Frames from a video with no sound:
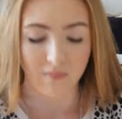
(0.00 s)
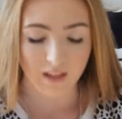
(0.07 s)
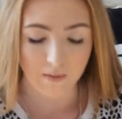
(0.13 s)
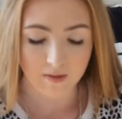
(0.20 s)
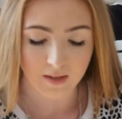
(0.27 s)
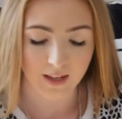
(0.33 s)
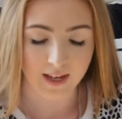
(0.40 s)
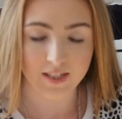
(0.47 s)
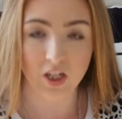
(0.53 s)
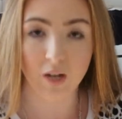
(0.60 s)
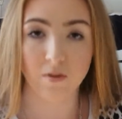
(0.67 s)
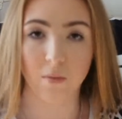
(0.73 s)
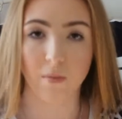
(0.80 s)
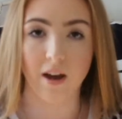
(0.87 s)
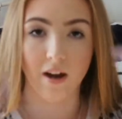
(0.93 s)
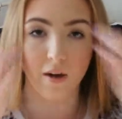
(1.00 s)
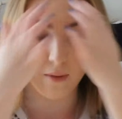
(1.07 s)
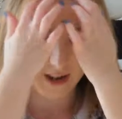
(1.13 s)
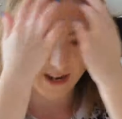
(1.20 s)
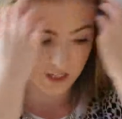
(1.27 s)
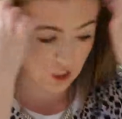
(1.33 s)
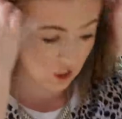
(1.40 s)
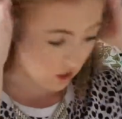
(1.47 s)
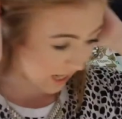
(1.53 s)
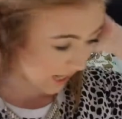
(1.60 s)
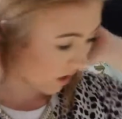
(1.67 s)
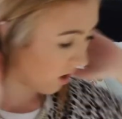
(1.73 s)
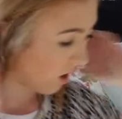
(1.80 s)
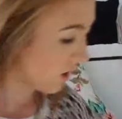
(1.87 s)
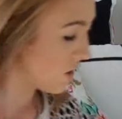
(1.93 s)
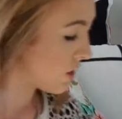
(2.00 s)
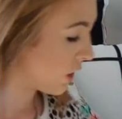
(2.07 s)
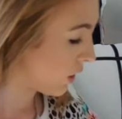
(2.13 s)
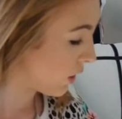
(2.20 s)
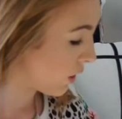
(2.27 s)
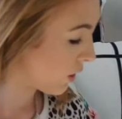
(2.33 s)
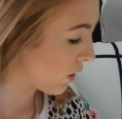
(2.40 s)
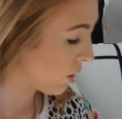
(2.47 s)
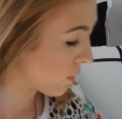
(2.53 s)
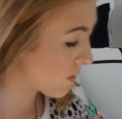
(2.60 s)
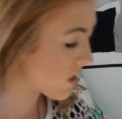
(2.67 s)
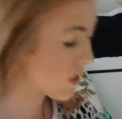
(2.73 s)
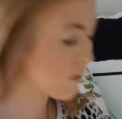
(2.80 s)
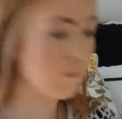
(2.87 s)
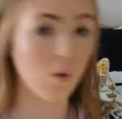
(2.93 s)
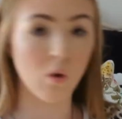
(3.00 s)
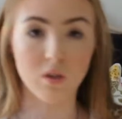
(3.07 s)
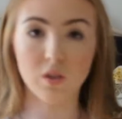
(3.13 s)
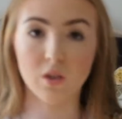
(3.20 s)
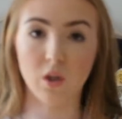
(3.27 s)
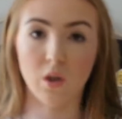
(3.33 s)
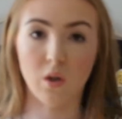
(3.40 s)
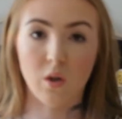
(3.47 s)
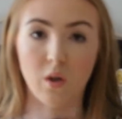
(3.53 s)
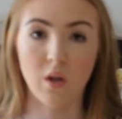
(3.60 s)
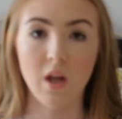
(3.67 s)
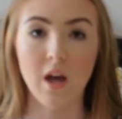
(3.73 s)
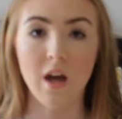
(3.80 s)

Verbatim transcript: What's the last top item? And straight on to Sports Girl.